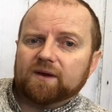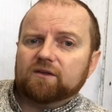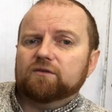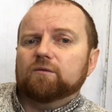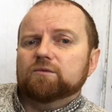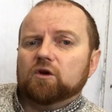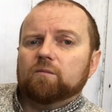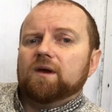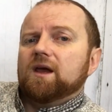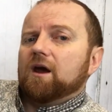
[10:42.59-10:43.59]
Big thumbs
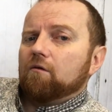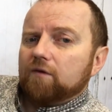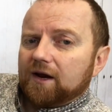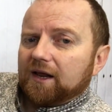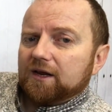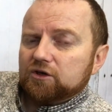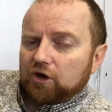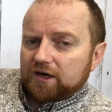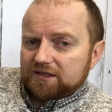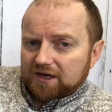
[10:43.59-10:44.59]
up. I really
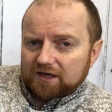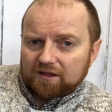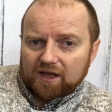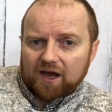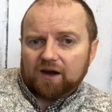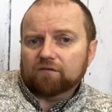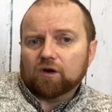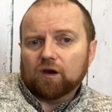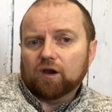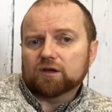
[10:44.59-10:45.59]
enjoy you sending that, and I've
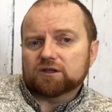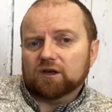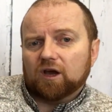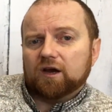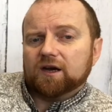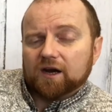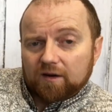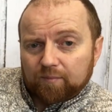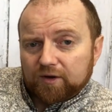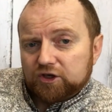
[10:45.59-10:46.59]
got a lot to learn, and I
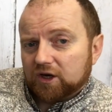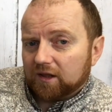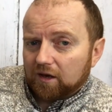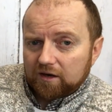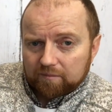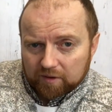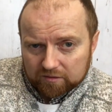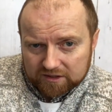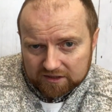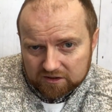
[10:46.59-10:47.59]
appreciate the learning
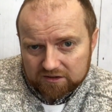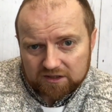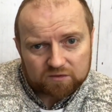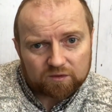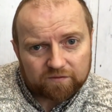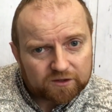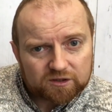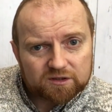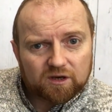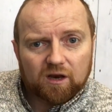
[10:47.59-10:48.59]
process because this is what
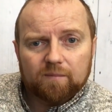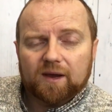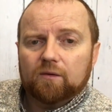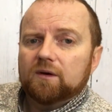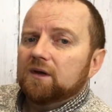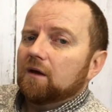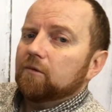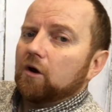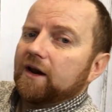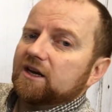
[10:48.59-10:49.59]
fishing is all about. I'm
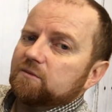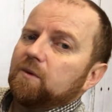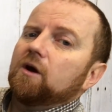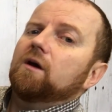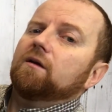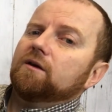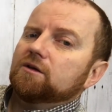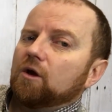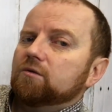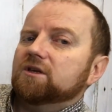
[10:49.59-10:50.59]
not an expert.
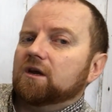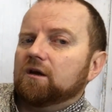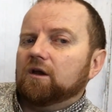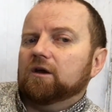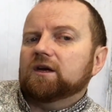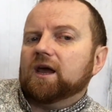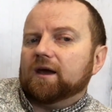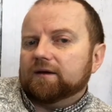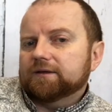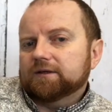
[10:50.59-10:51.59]
There's loads I can learn
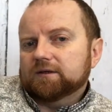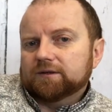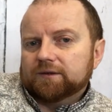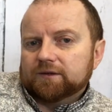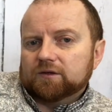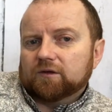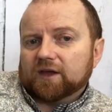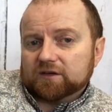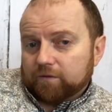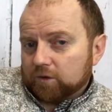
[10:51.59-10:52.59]
yet. But
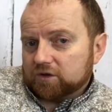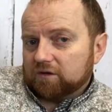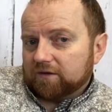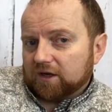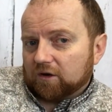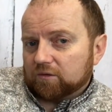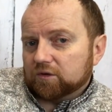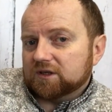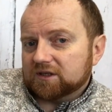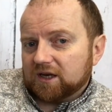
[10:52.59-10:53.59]
thanks for watching the video.
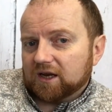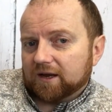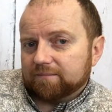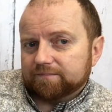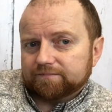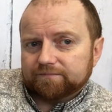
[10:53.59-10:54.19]
Good to see you again.